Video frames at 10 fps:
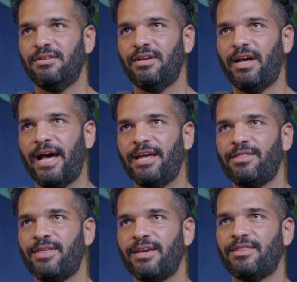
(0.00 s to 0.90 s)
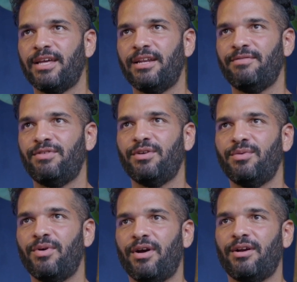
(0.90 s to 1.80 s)
I think that if
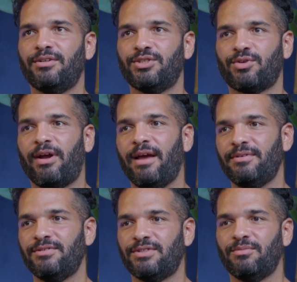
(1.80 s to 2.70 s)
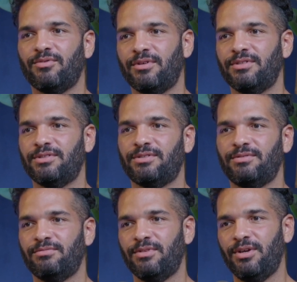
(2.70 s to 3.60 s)
you are describing someone's,
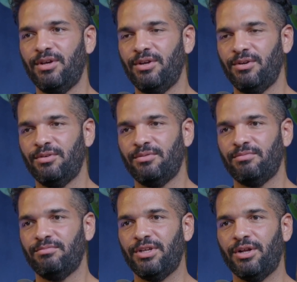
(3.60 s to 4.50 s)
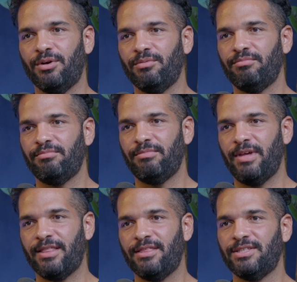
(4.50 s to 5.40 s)

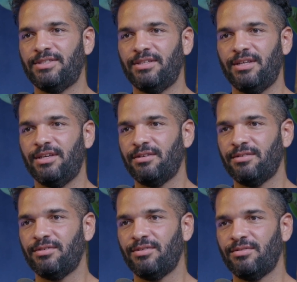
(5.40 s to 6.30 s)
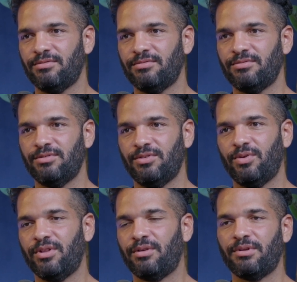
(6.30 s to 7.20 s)
ethnicity
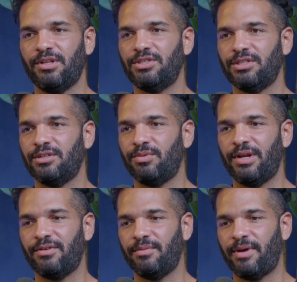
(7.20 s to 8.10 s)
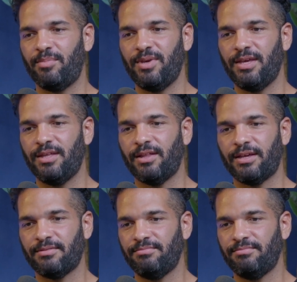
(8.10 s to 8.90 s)
or their religion, whatever it might be, like,